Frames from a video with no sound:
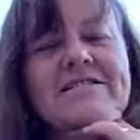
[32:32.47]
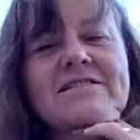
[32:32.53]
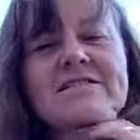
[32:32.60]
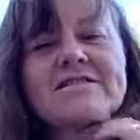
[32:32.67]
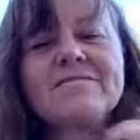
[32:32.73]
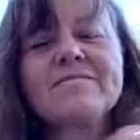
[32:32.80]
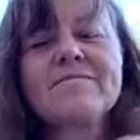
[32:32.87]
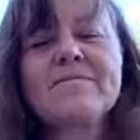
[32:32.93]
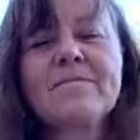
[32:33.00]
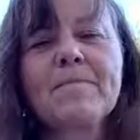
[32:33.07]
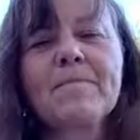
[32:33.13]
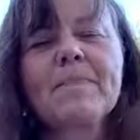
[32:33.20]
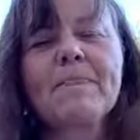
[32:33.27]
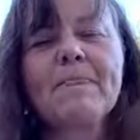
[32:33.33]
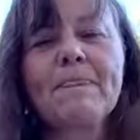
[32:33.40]

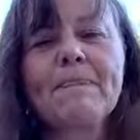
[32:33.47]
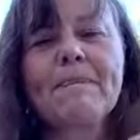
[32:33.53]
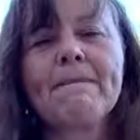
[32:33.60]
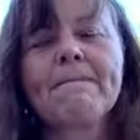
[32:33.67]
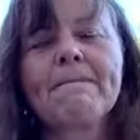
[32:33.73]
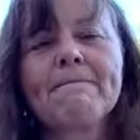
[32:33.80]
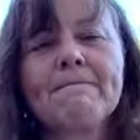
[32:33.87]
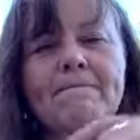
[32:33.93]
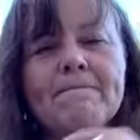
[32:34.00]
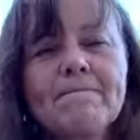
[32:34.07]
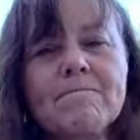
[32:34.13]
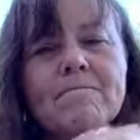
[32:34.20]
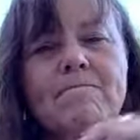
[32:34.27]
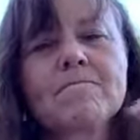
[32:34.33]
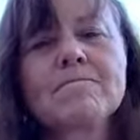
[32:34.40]

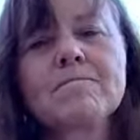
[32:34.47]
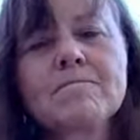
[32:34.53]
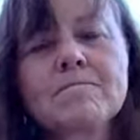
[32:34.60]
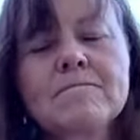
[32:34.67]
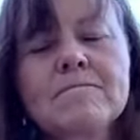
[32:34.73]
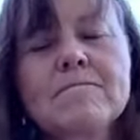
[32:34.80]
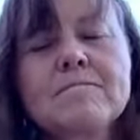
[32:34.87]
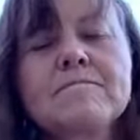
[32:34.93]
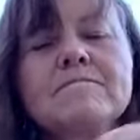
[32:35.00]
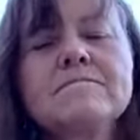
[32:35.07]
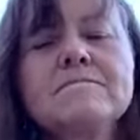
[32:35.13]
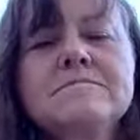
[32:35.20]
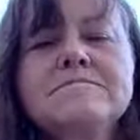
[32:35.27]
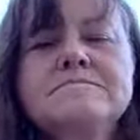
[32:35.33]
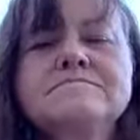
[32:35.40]

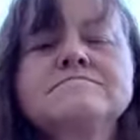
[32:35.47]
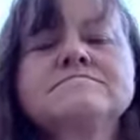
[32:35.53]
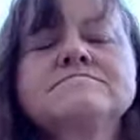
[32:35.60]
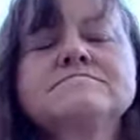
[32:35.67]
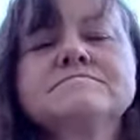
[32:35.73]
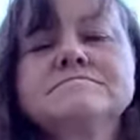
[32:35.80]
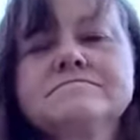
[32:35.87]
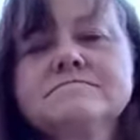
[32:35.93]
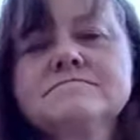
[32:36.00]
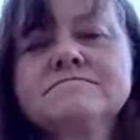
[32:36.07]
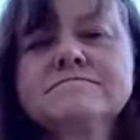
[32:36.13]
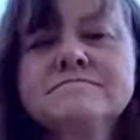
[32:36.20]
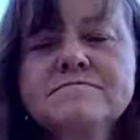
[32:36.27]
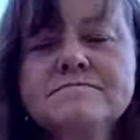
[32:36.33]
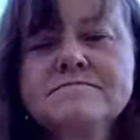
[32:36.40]

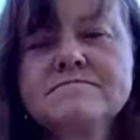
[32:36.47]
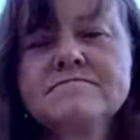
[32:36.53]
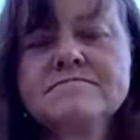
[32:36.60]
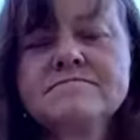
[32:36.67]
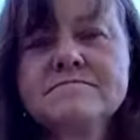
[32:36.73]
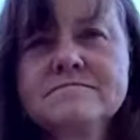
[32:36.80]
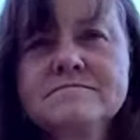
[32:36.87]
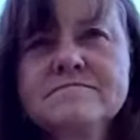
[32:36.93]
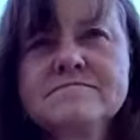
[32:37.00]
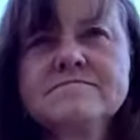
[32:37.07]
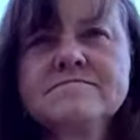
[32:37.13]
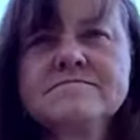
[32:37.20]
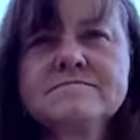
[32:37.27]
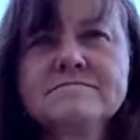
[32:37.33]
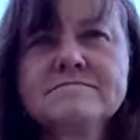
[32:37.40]

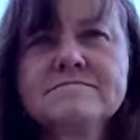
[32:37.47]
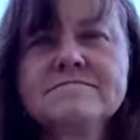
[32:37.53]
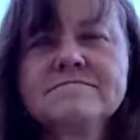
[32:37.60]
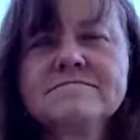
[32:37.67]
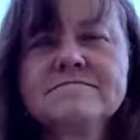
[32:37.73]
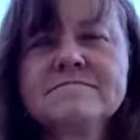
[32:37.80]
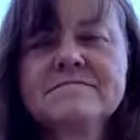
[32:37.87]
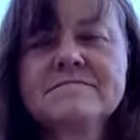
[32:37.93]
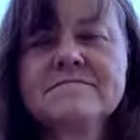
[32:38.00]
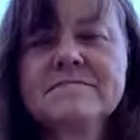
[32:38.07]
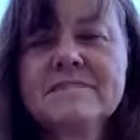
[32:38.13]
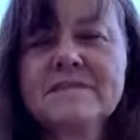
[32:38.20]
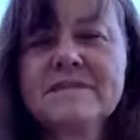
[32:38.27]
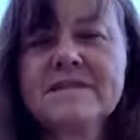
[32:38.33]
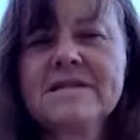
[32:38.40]

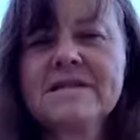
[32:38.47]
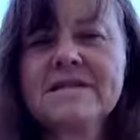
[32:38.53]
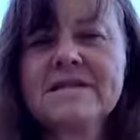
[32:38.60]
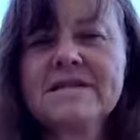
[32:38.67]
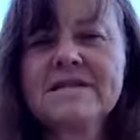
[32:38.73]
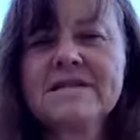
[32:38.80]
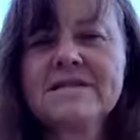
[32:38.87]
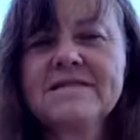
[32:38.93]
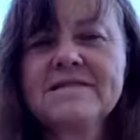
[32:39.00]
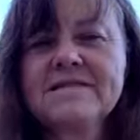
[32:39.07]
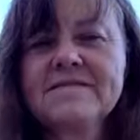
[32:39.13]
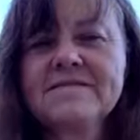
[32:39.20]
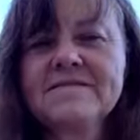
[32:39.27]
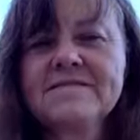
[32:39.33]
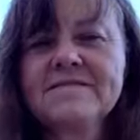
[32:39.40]

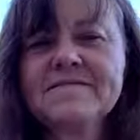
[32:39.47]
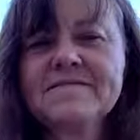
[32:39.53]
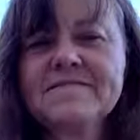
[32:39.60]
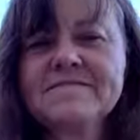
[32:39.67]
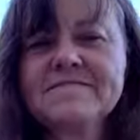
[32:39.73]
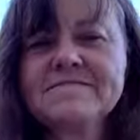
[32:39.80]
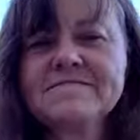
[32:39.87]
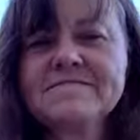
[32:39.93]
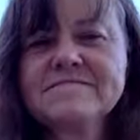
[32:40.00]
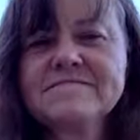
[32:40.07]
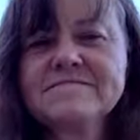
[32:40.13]
(not speaking)